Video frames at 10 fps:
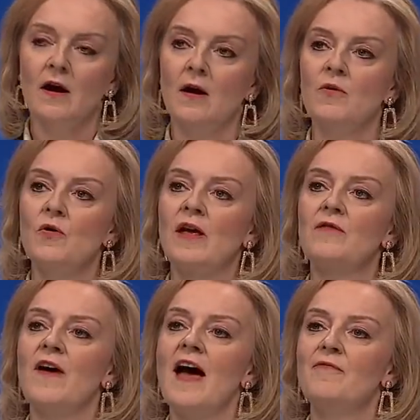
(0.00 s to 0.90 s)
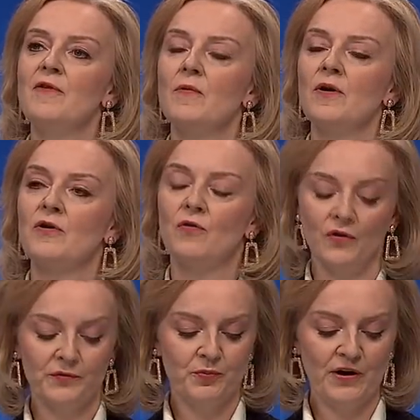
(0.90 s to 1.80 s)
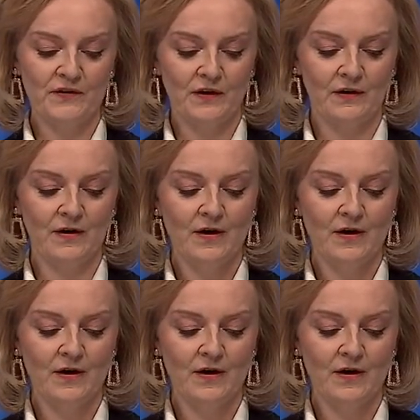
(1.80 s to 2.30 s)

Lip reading: and we'll give everyone across Britain